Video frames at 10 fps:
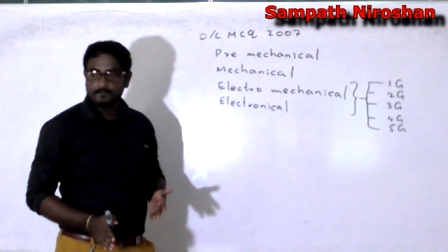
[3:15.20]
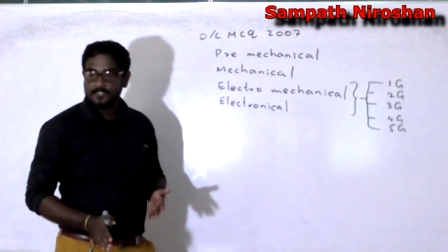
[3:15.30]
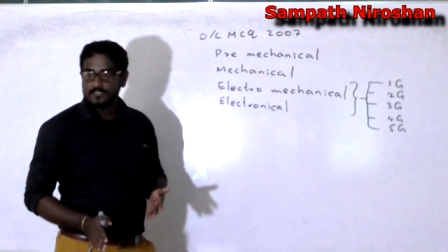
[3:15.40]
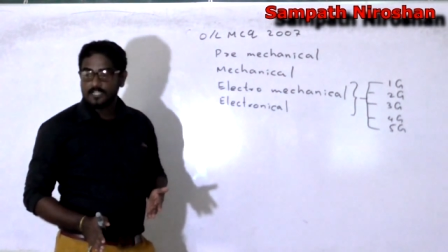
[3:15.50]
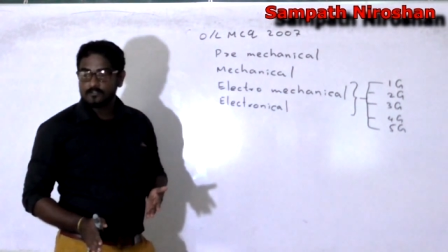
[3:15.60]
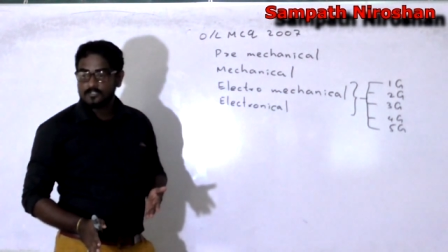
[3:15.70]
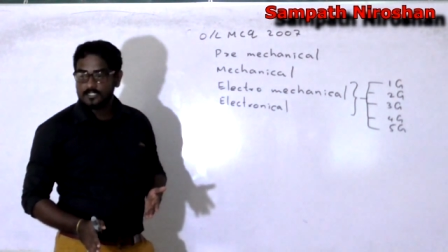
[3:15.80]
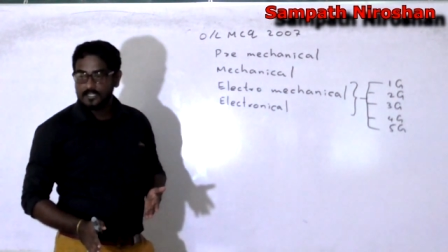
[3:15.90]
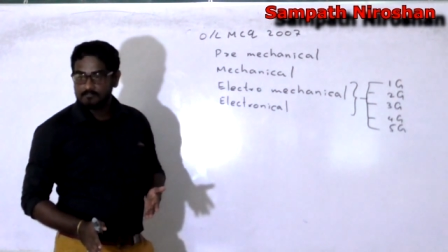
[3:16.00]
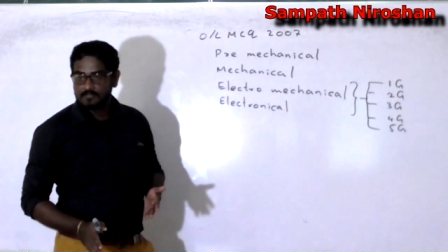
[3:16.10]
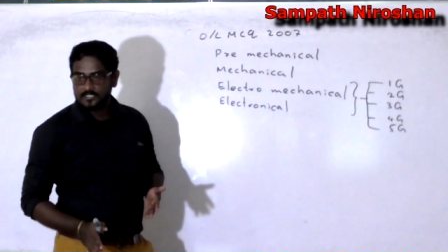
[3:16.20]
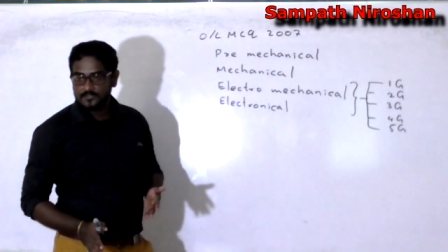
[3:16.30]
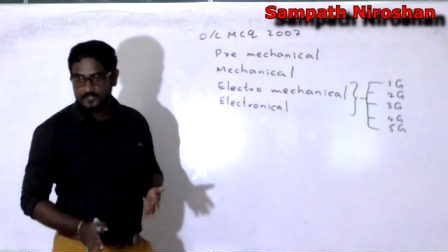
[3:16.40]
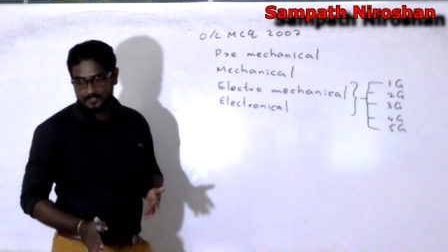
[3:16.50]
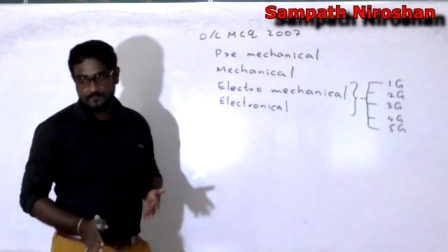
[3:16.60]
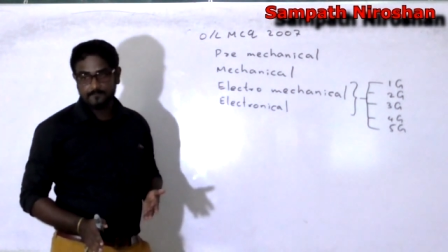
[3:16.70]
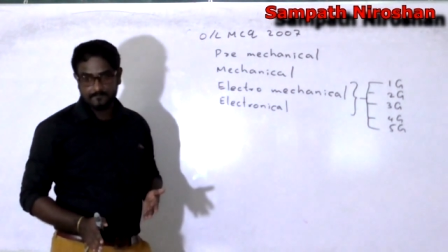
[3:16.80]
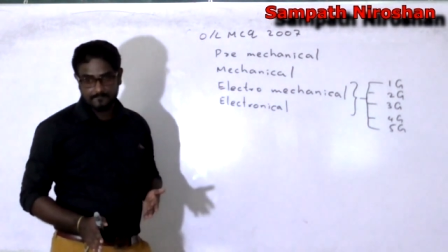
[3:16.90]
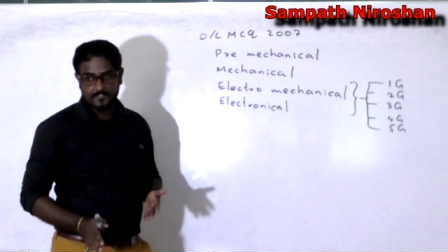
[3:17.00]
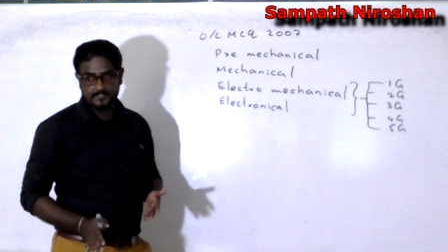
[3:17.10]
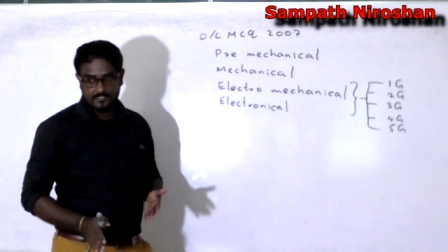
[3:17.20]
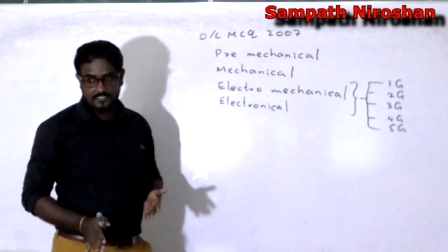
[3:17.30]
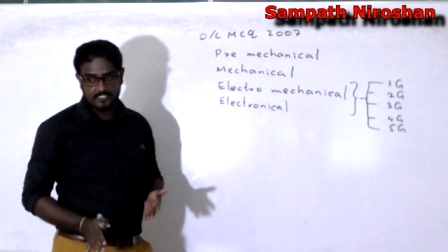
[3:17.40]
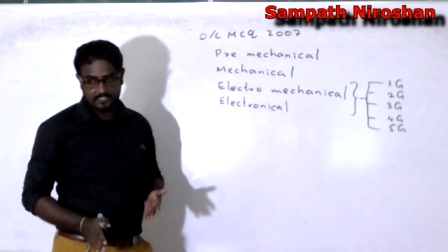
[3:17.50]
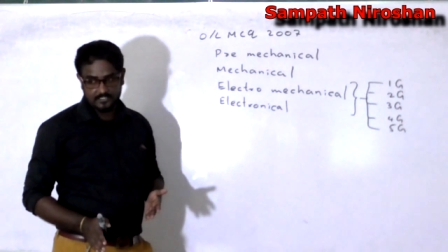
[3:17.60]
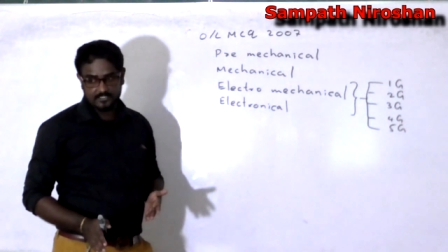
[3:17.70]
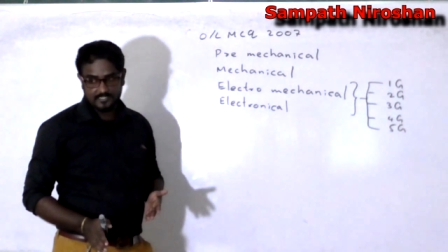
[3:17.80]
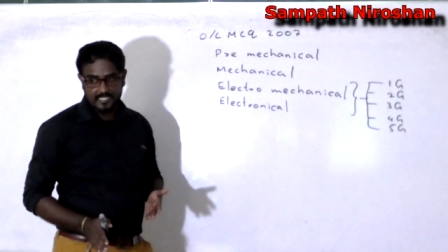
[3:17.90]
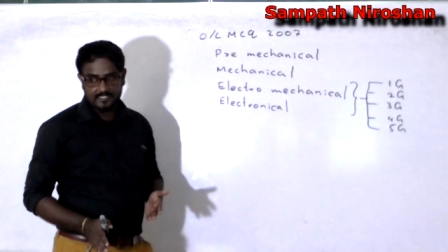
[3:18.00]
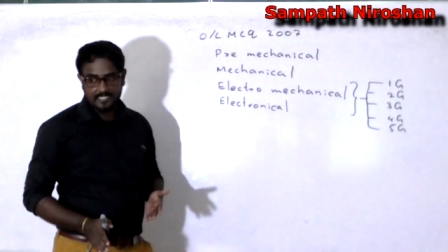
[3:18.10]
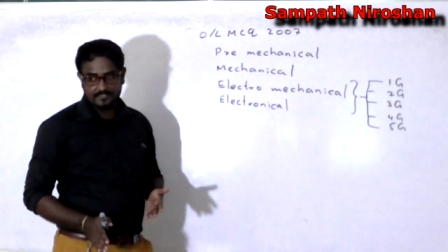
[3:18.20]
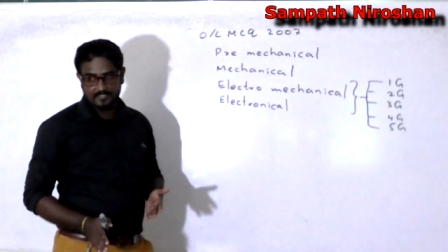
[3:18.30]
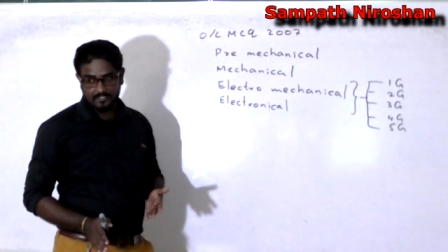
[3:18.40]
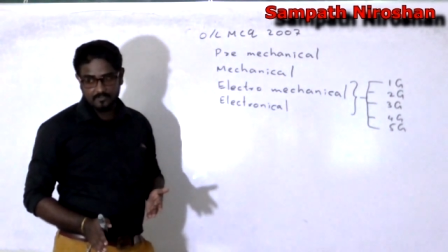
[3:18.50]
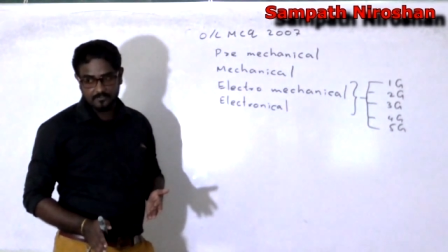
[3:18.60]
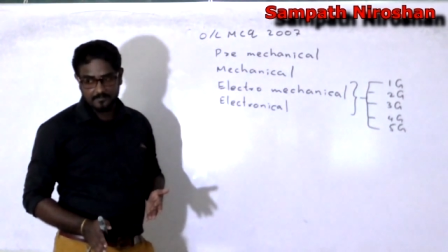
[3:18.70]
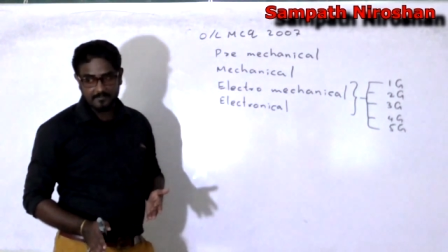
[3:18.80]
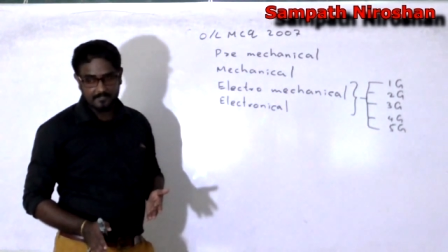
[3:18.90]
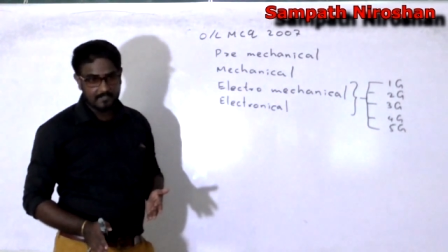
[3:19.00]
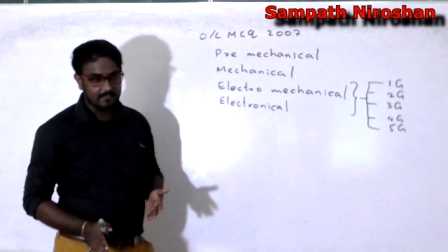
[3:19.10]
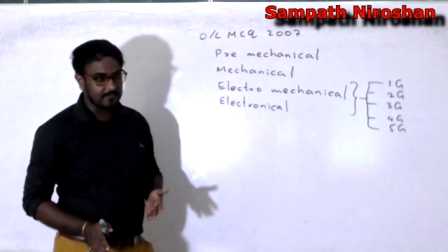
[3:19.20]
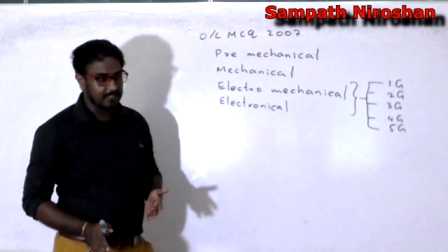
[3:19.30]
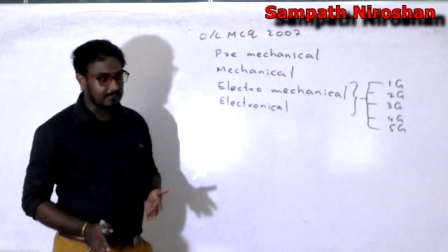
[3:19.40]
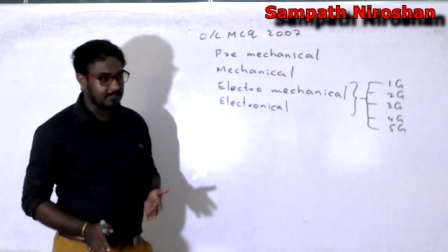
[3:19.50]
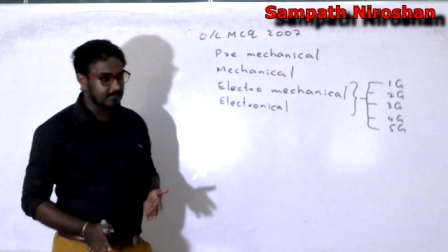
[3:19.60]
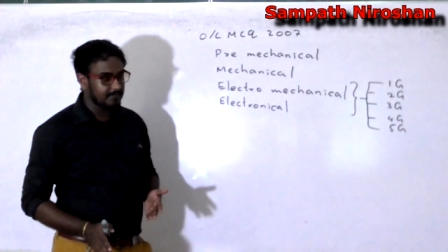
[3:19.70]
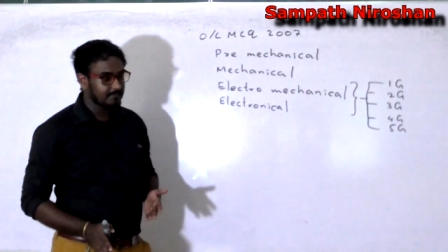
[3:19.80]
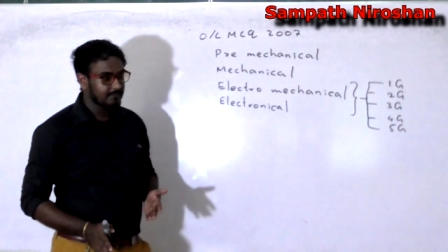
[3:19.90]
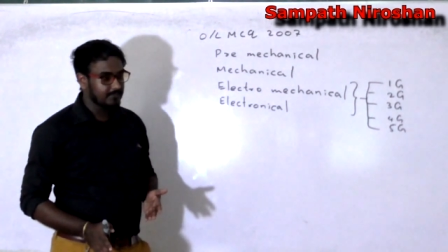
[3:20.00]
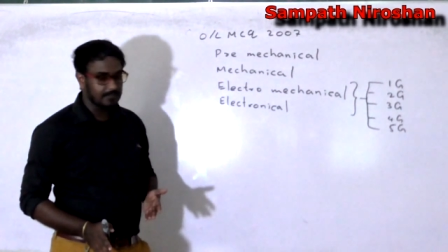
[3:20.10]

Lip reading: 50,000 numbers with 50 digits. That's a huge memory we are talking about.